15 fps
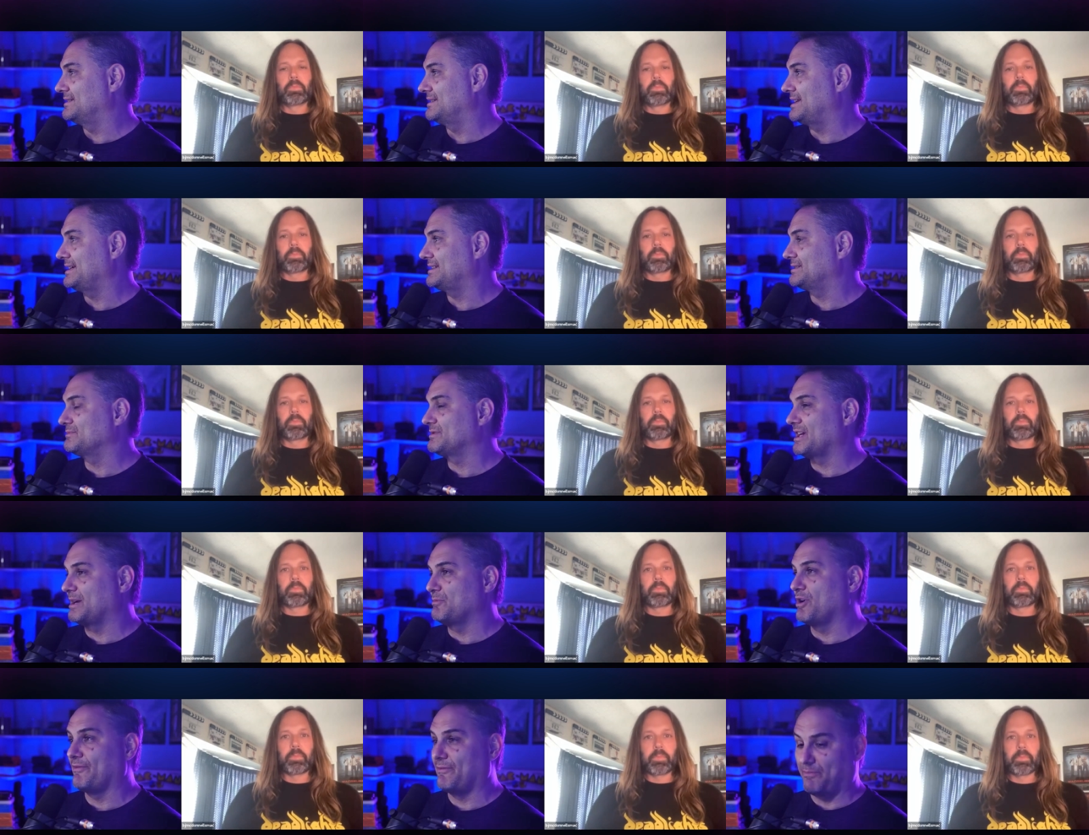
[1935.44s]
Speaker 1: take some time
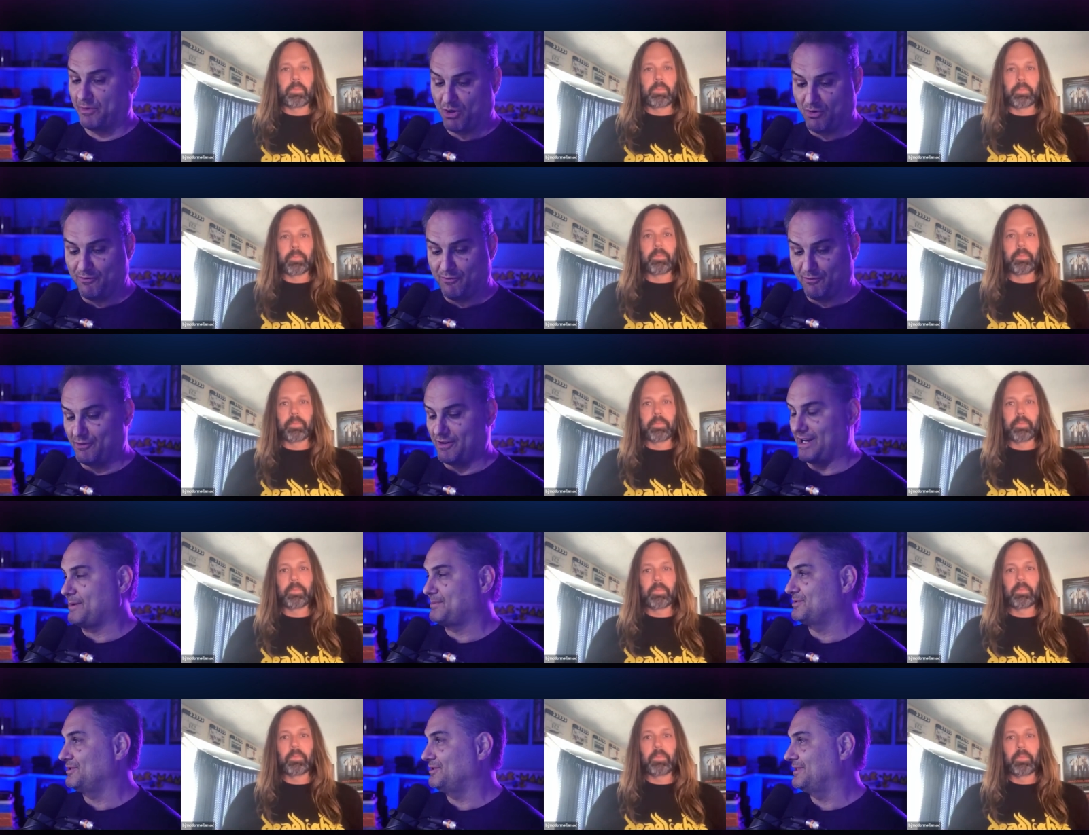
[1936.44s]
off, go for it.
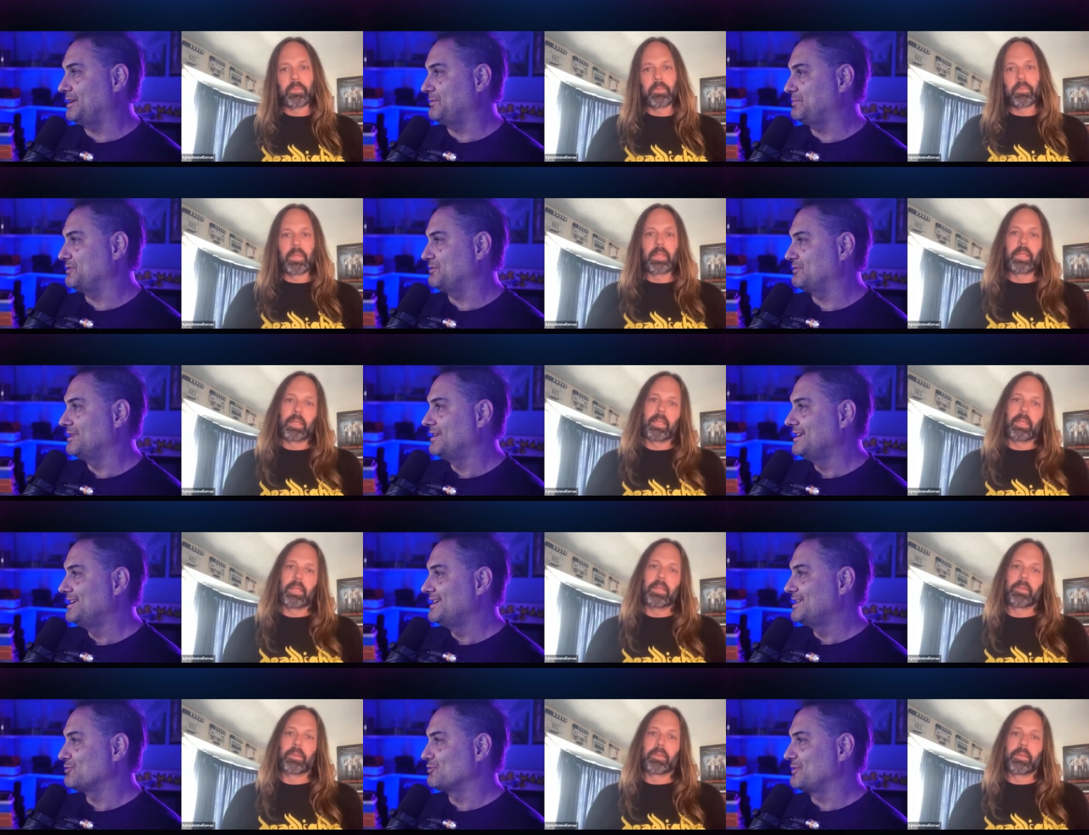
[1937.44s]
Absolutely, help your
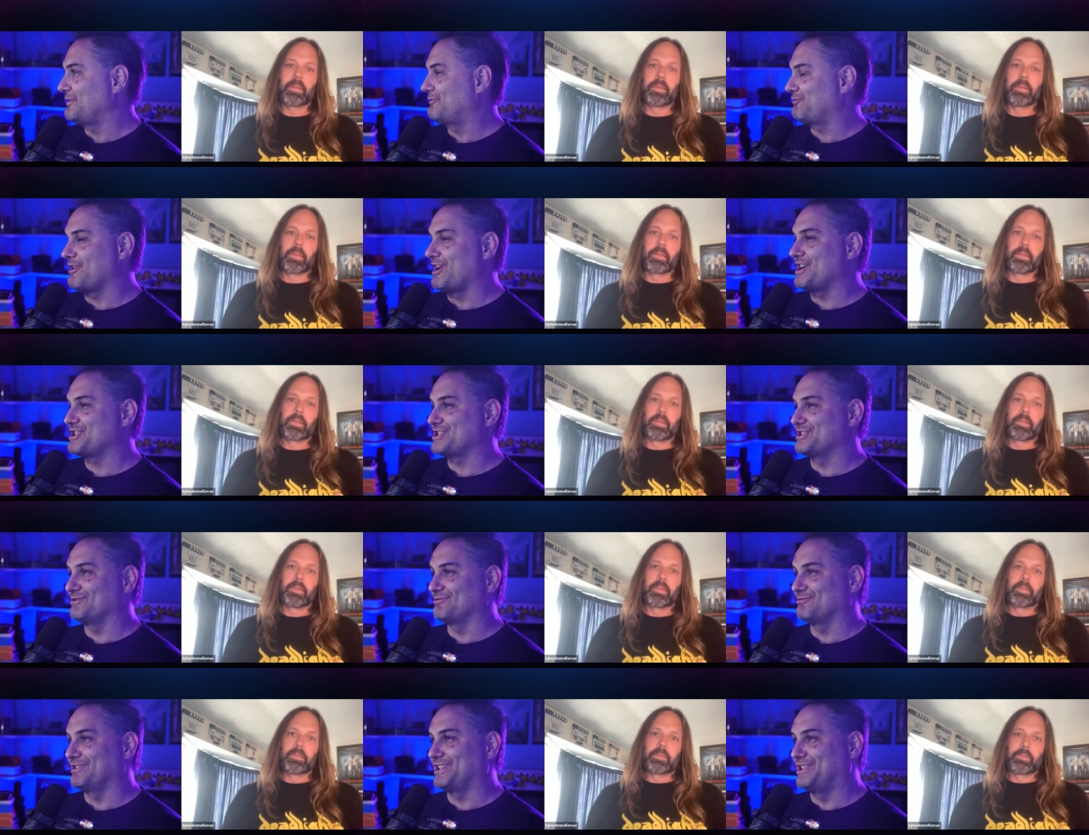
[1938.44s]
refresh
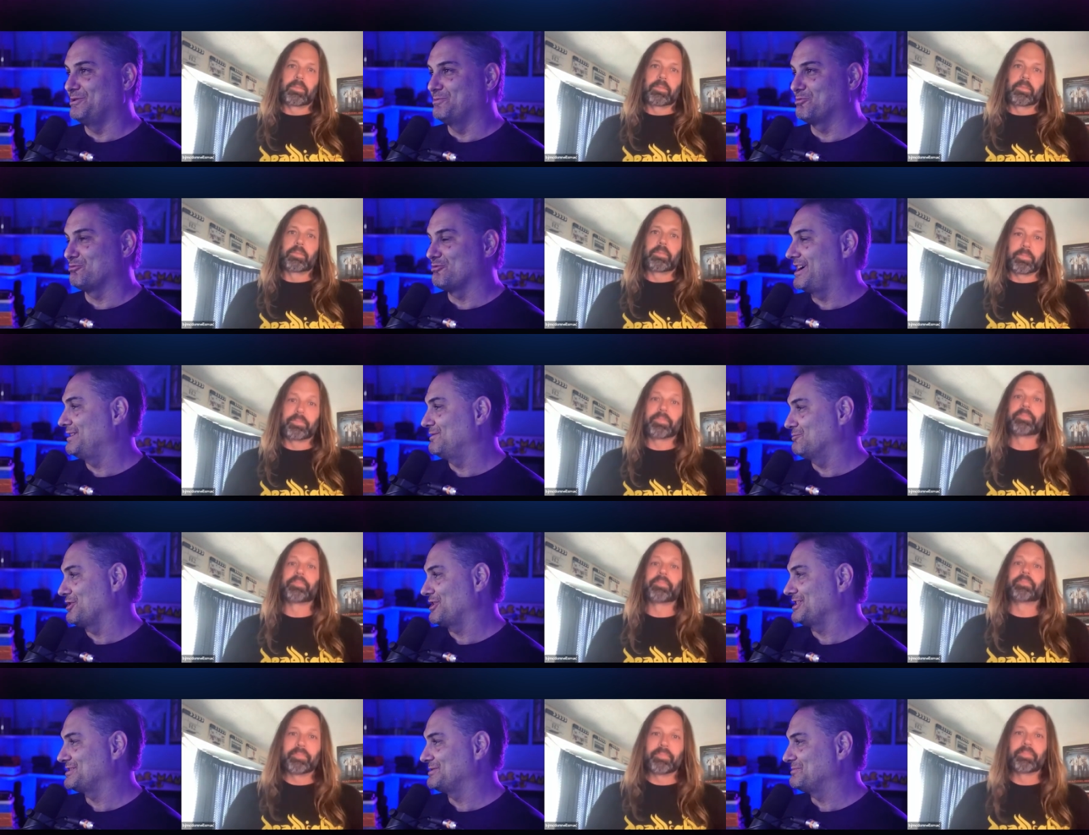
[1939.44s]
and recuperate and work
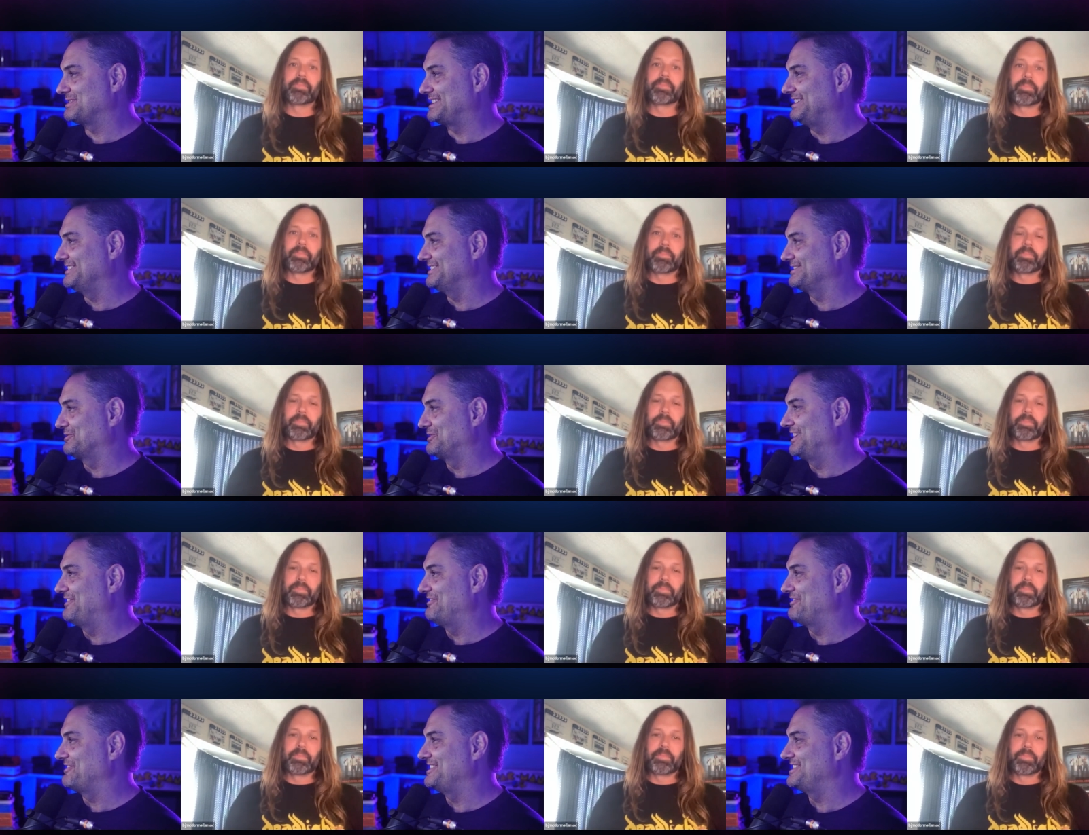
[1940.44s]
on some skills or
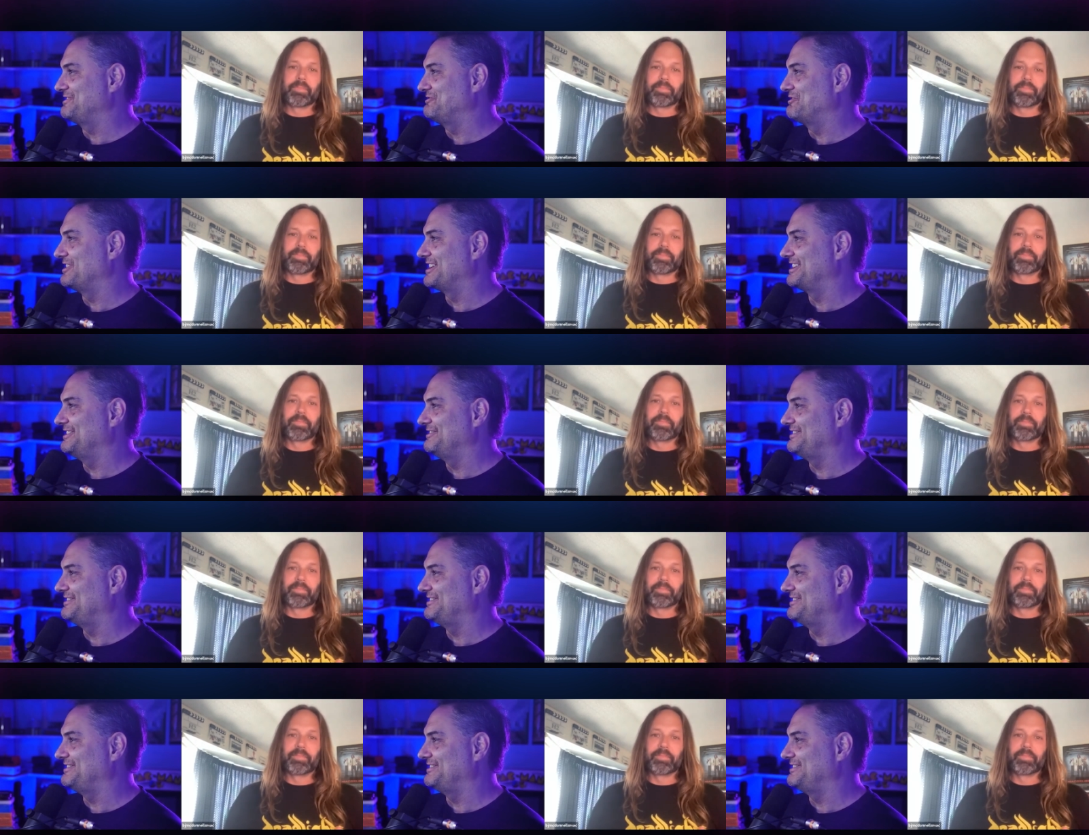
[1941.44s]
whatever it is you want to do.